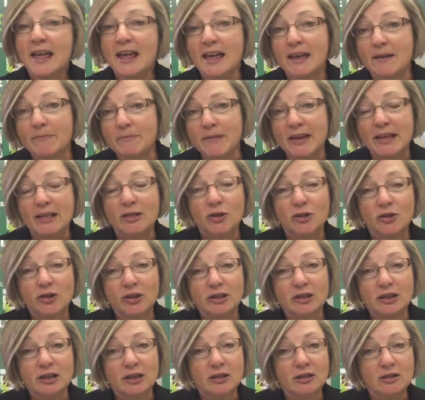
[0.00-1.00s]
it may look
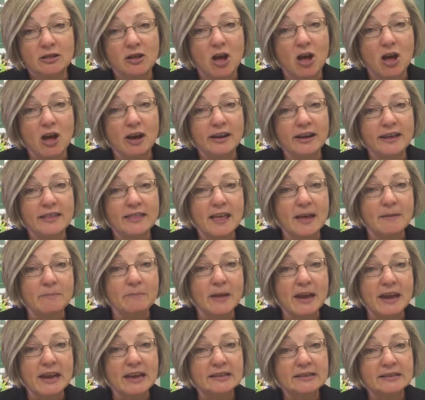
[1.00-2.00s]
a little long and that
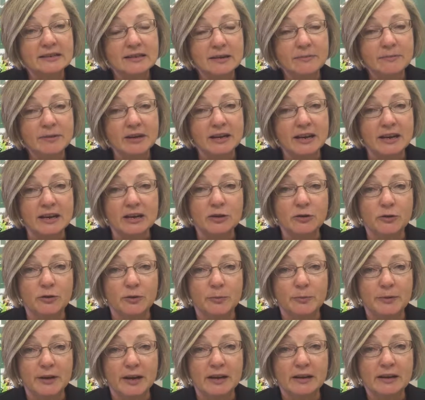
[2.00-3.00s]
may intimidate you a
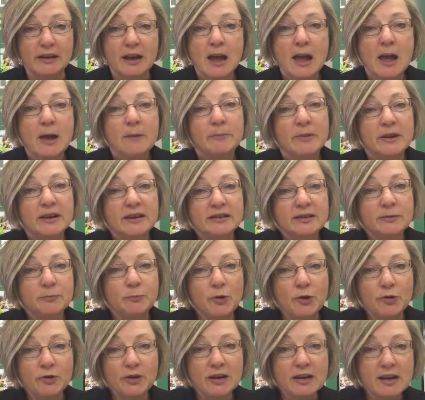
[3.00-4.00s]
bit, but it's
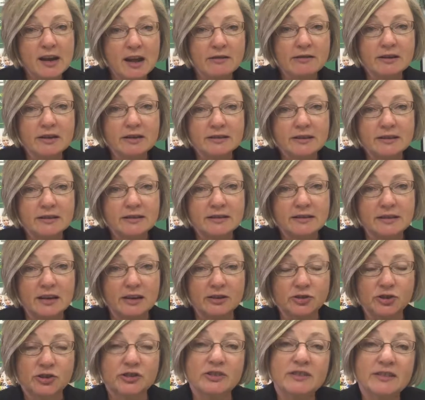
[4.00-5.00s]
broken down into
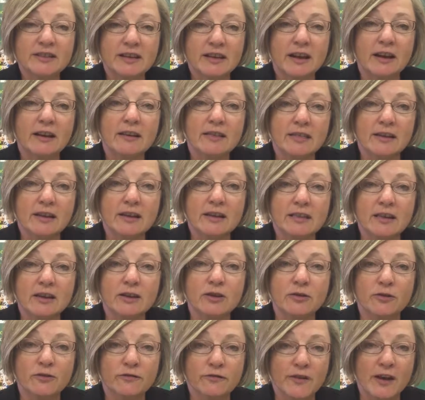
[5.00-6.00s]
sections that I think that
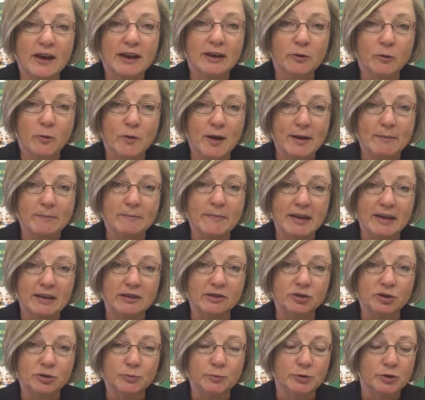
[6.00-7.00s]
you'll find quite
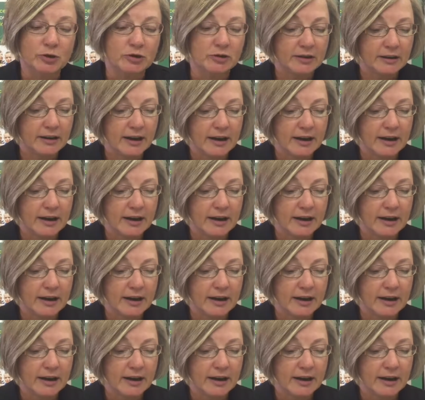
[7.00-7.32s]
manageable.